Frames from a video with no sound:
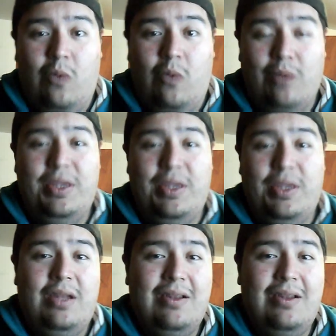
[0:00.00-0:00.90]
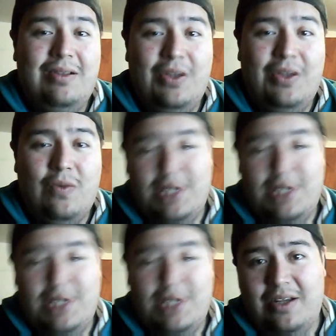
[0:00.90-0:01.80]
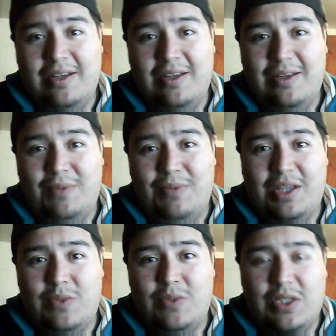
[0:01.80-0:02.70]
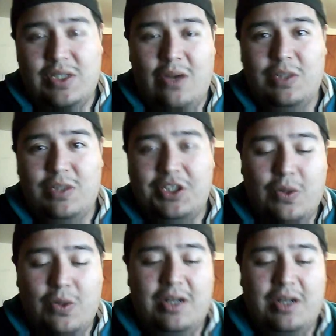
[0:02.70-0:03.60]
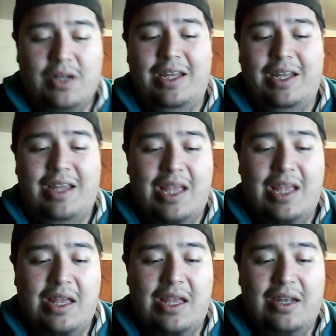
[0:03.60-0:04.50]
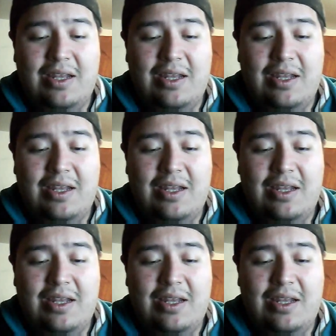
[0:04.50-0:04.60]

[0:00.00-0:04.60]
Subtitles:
will beat Lyoto Machida, because we saw what Shogun did, and